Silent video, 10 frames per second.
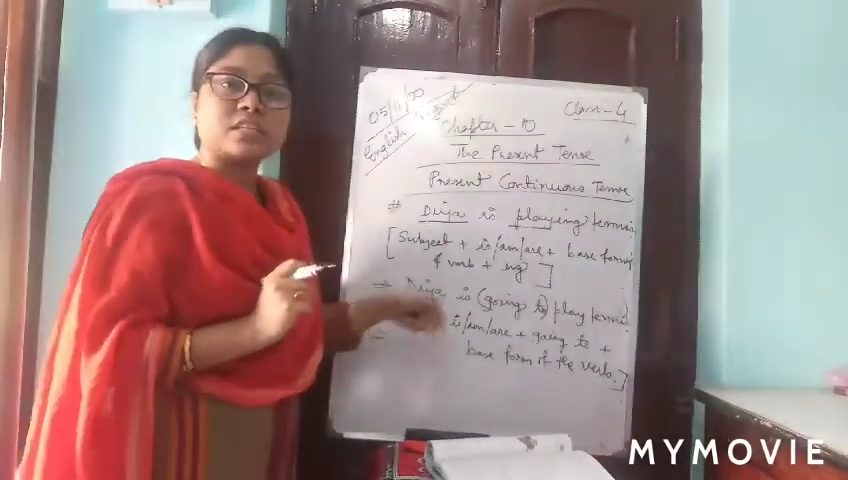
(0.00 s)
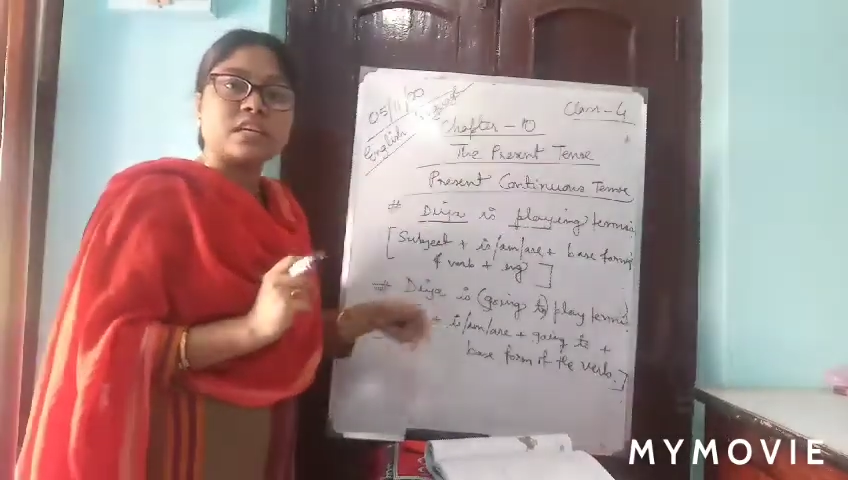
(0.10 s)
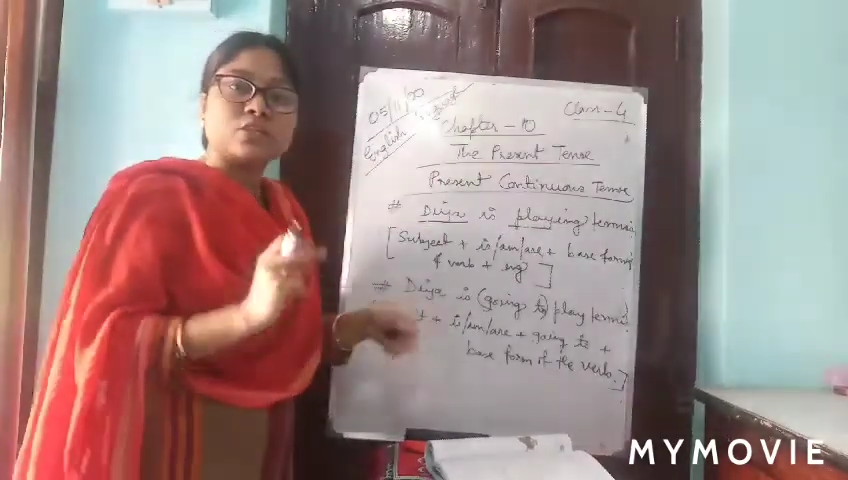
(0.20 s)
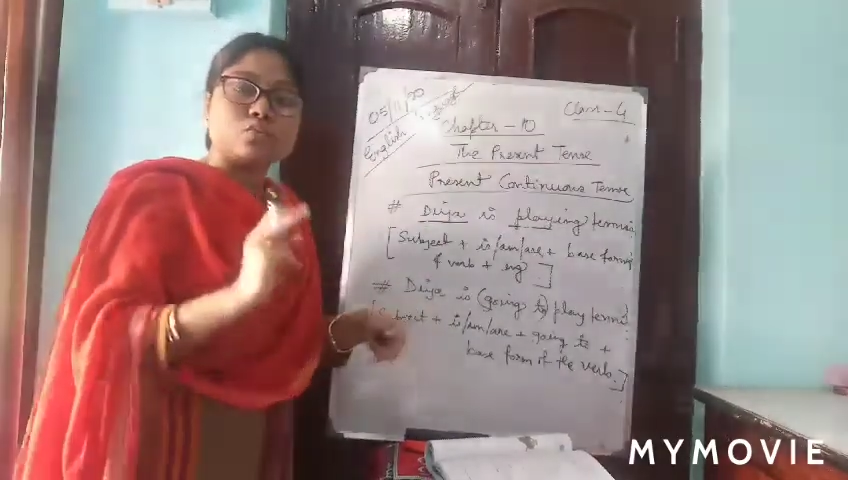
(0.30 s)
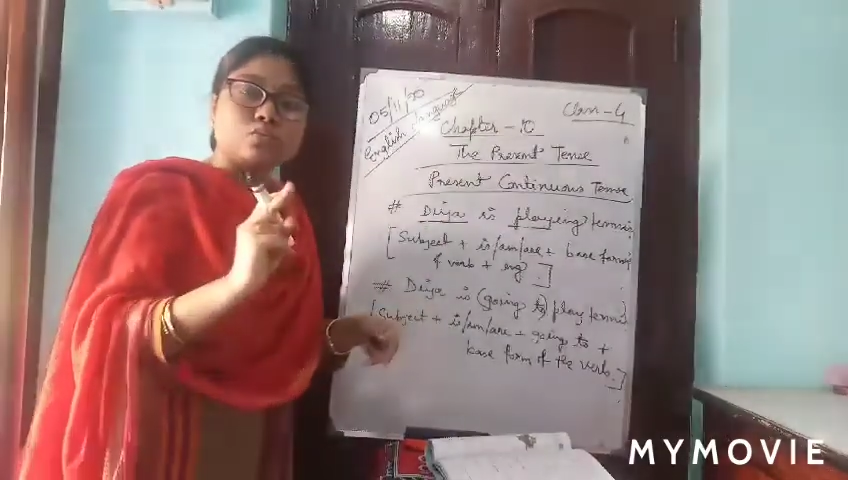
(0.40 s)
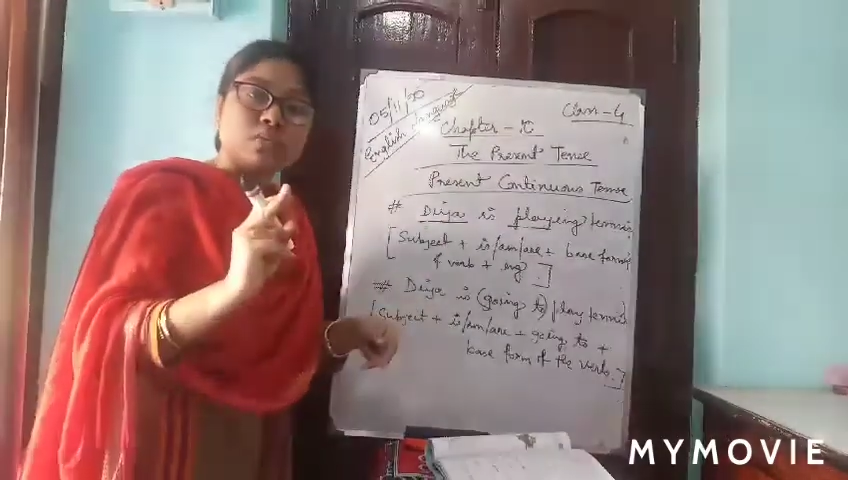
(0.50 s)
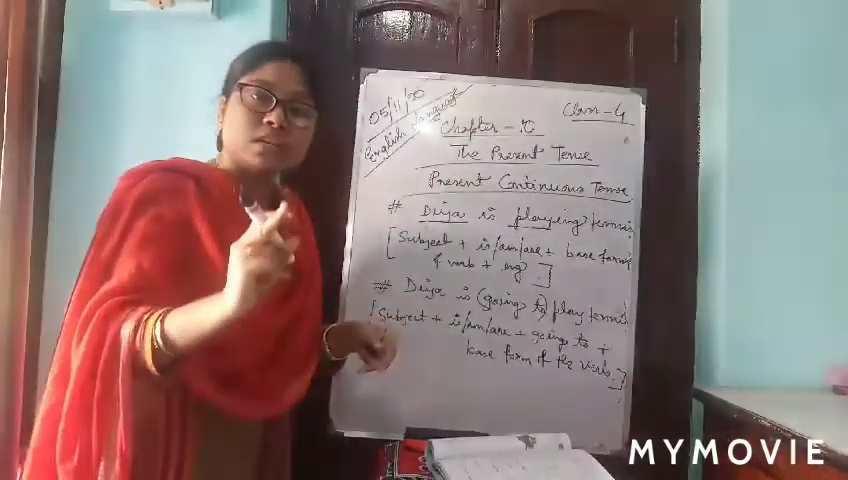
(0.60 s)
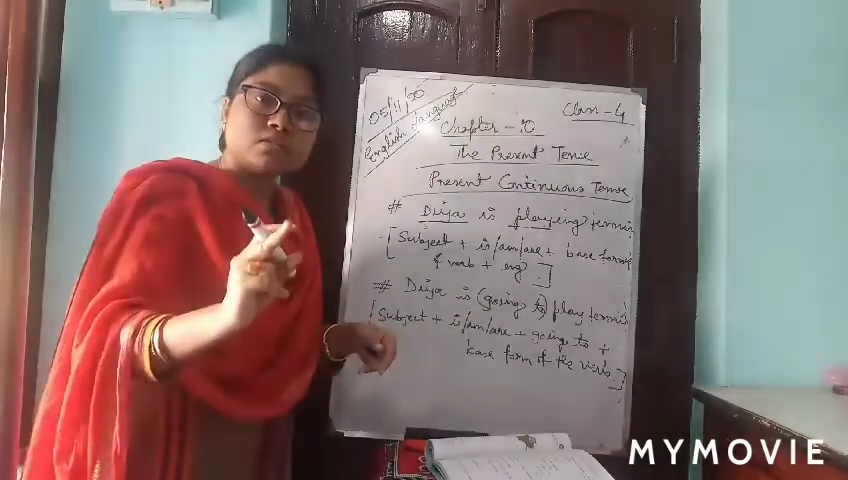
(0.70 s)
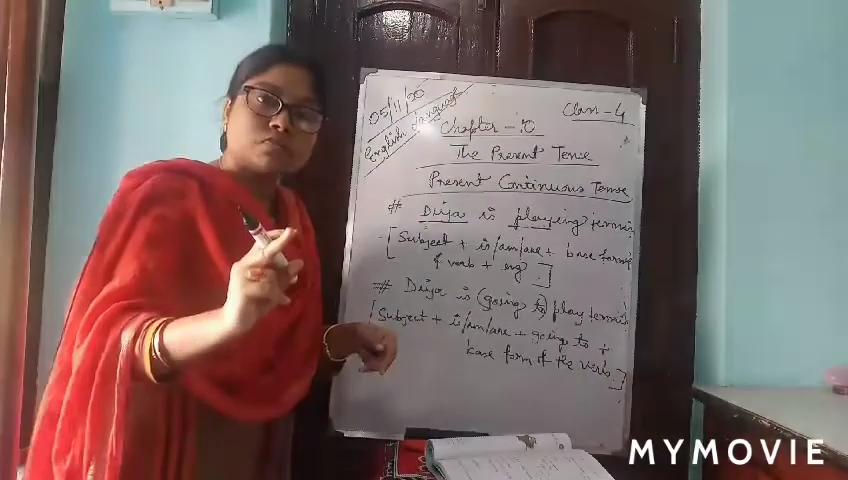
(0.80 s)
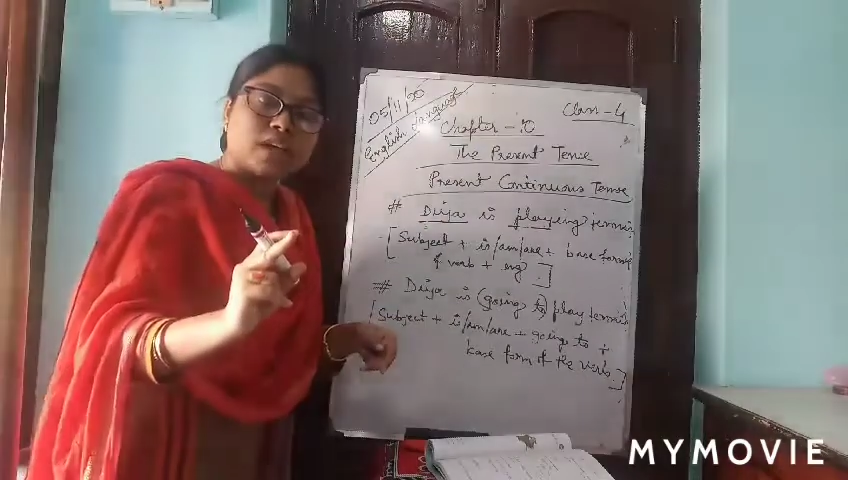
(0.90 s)
tense, two
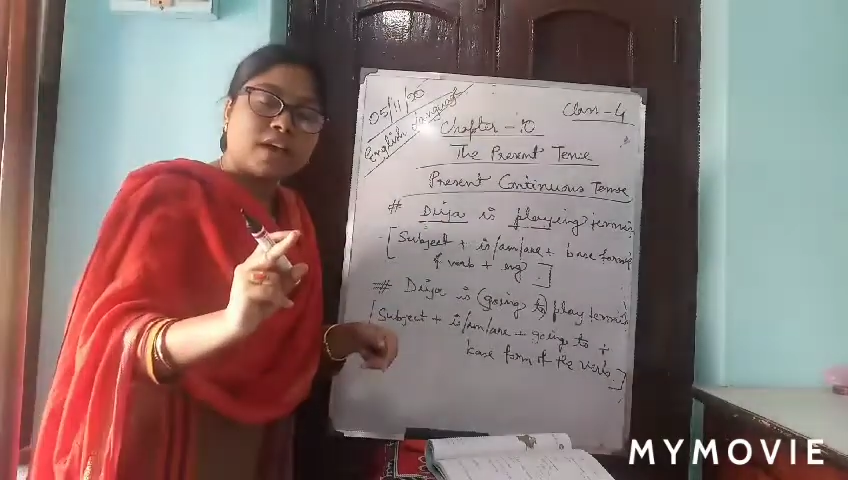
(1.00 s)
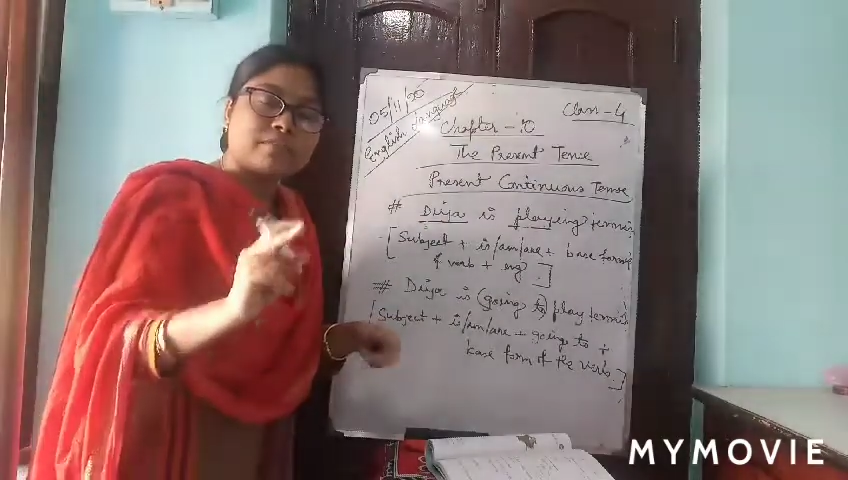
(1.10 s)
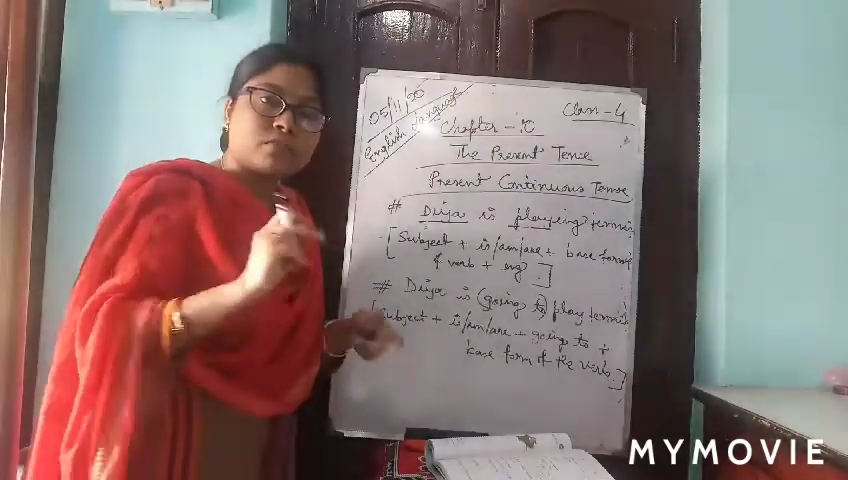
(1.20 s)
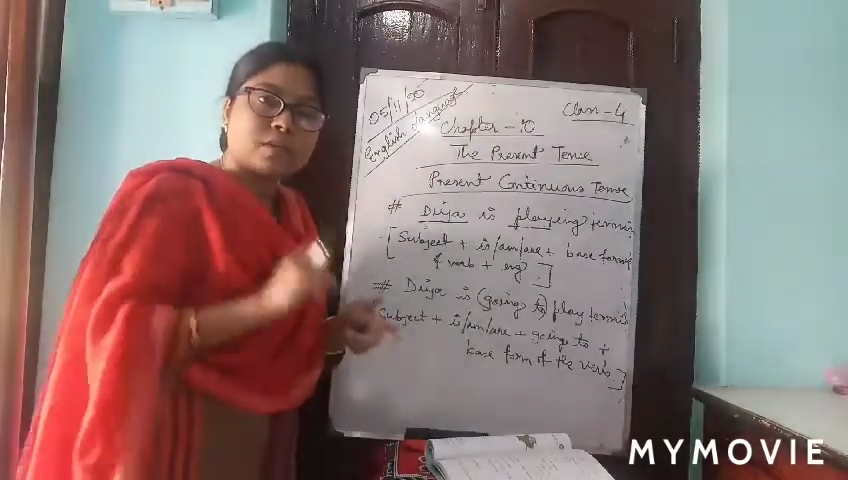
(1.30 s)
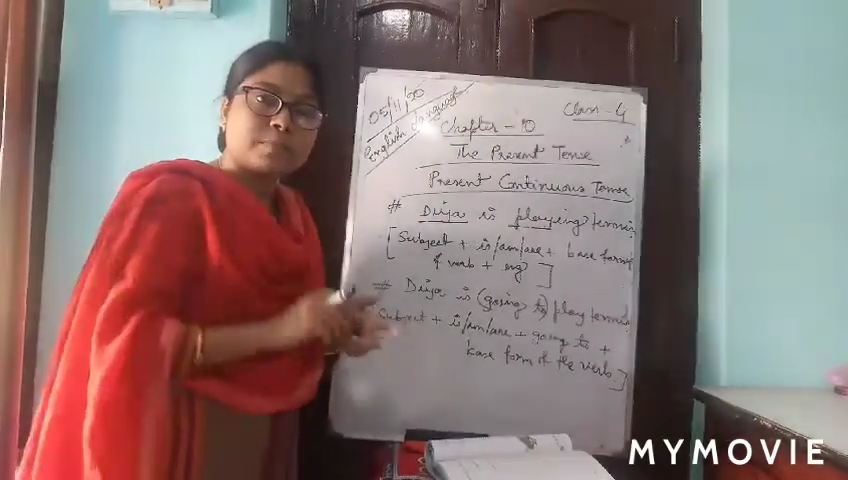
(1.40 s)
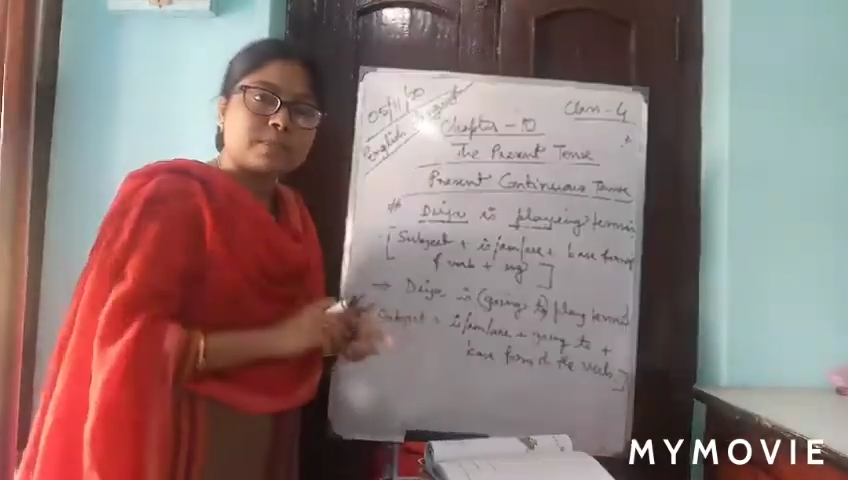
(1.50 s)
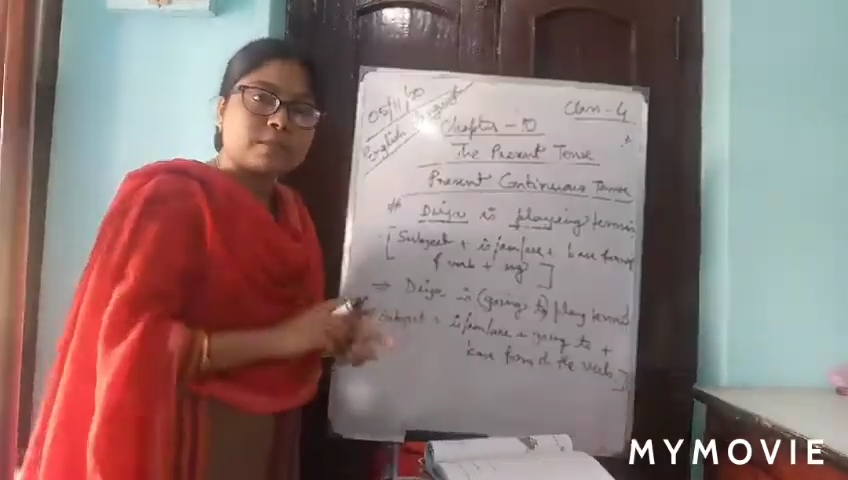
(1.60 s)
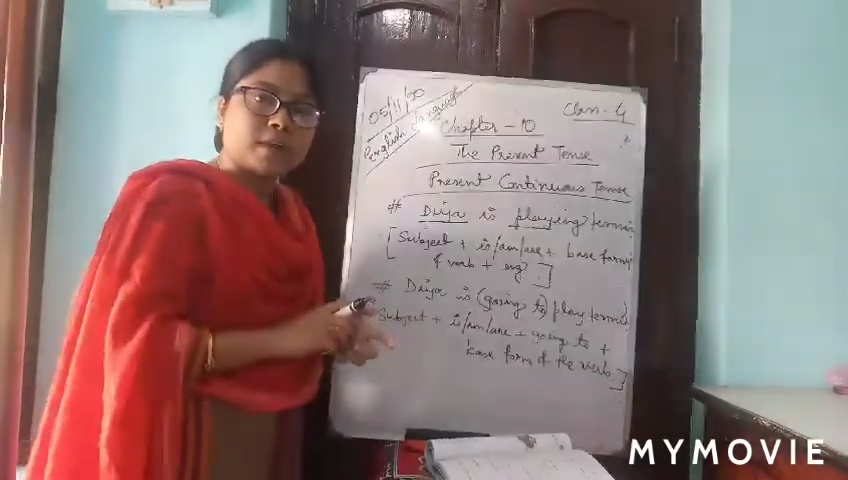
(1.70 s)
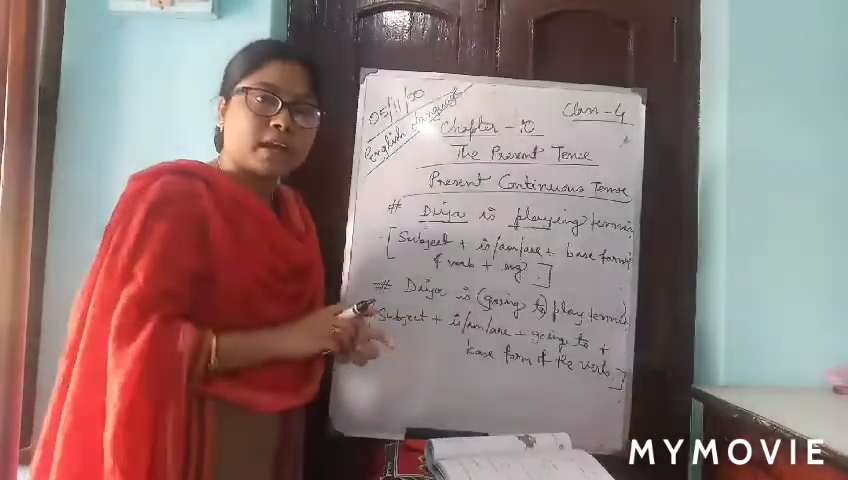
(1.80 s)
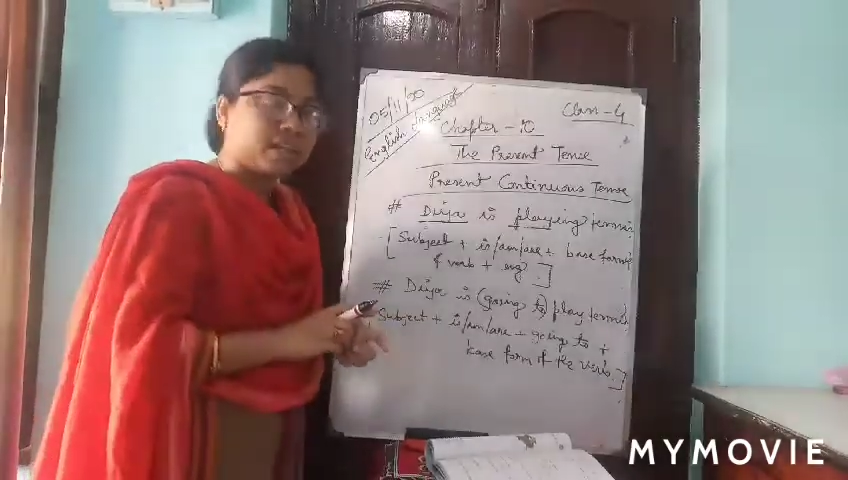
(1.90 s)
things we have to keep it
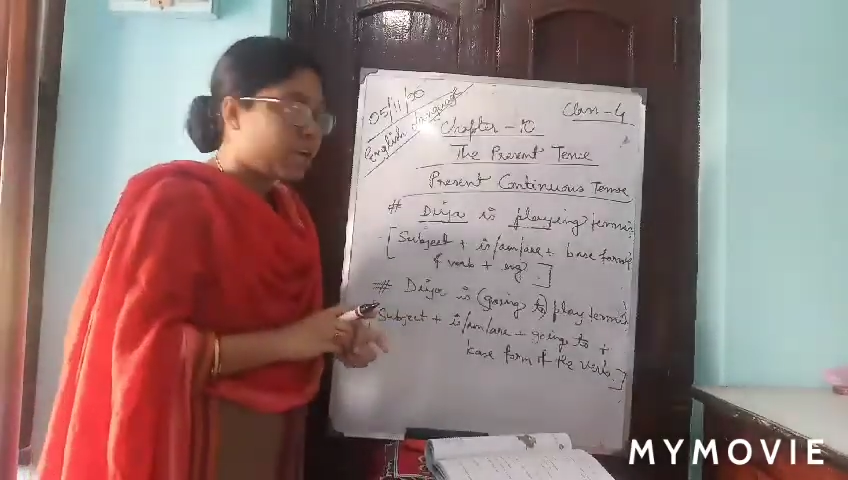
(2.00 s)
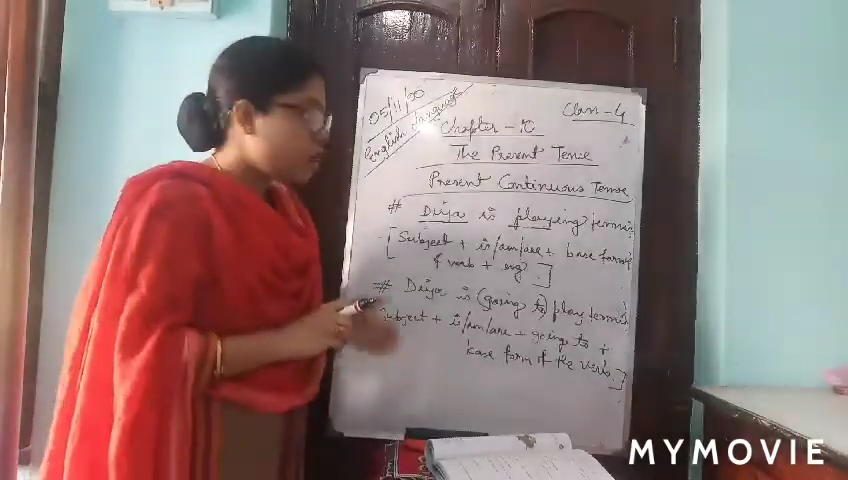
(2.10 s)
in mind.